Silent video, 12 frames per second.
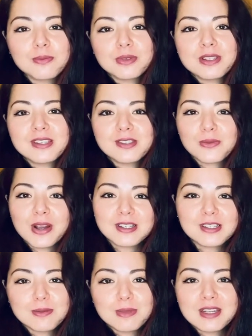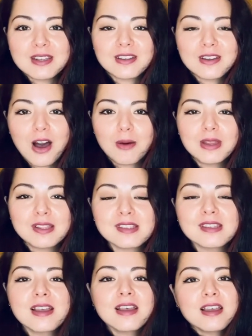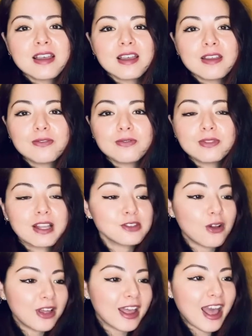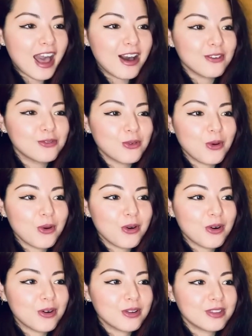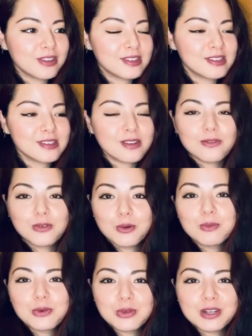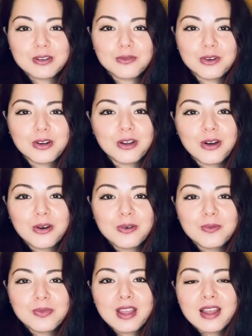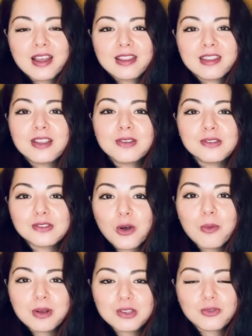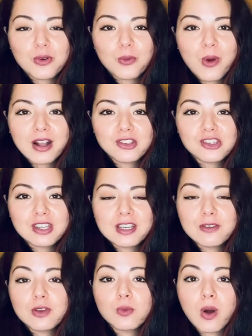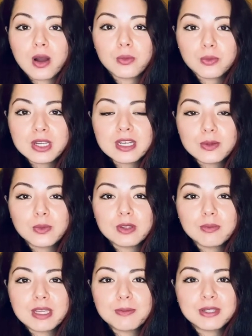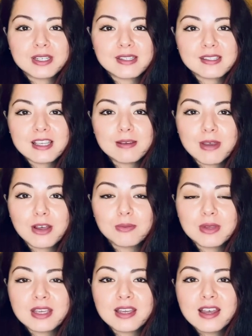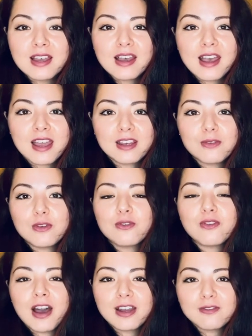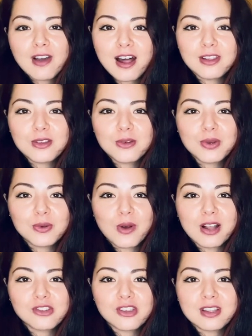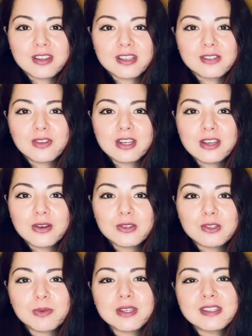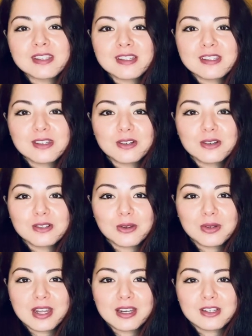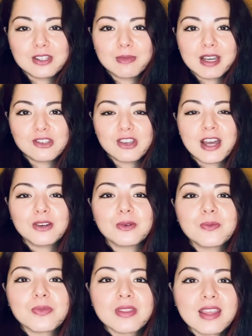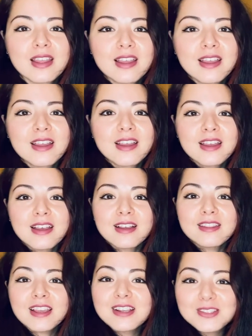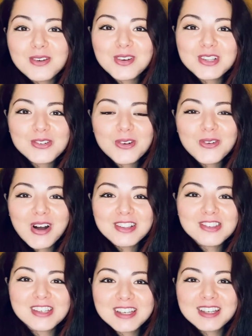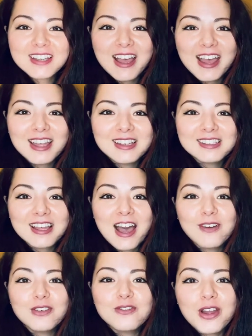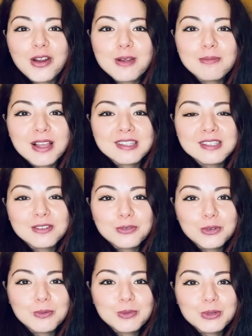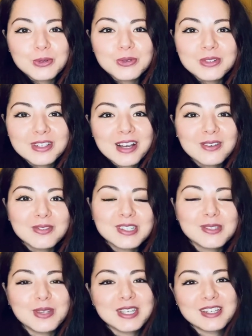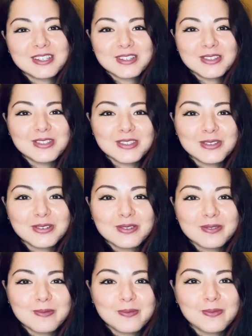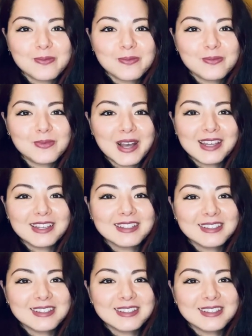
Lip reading: Please write to me in the comments. If that's all I have for this full moon in Virgo, thank you so much for watching. If you want a reading with me, please email me. And if you find value in watching these videos, please consider donating to my channel. Thanks so much for watching, and have a very blessed full moon. I'll be speaking to you soon. Bye.